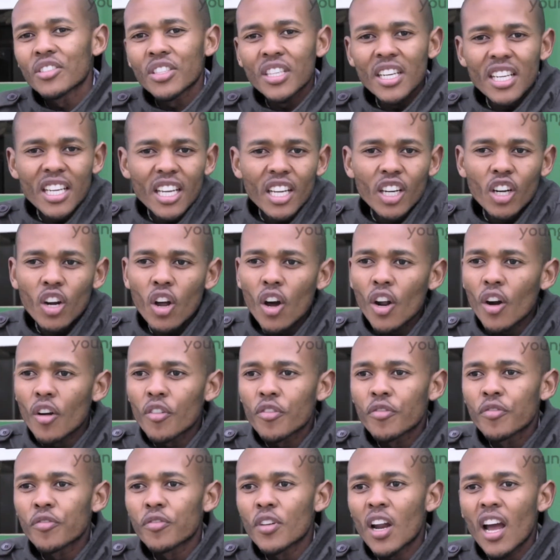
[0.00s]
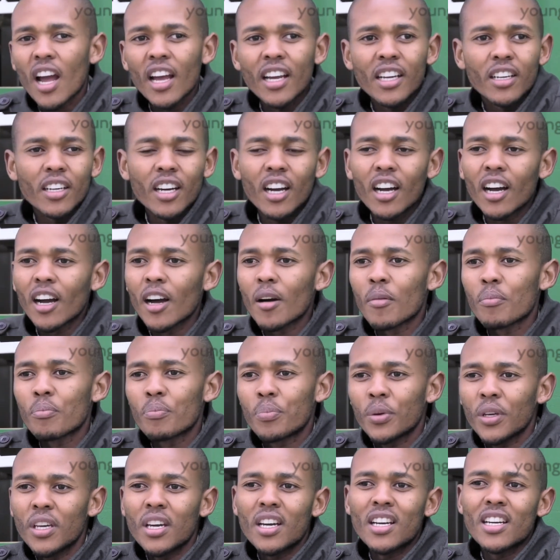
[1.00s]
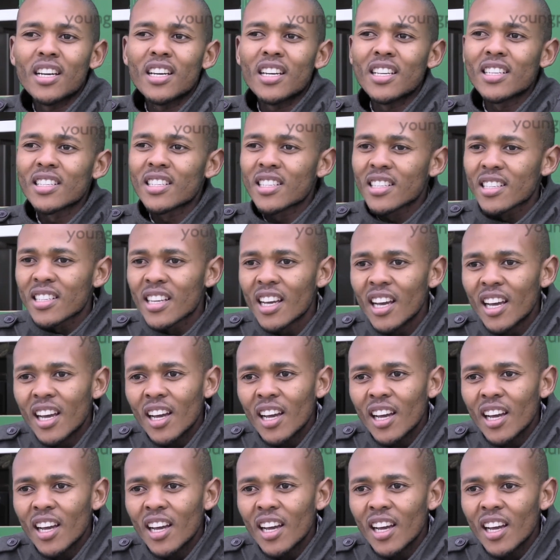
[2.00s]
drinking a lot of like uh, beers.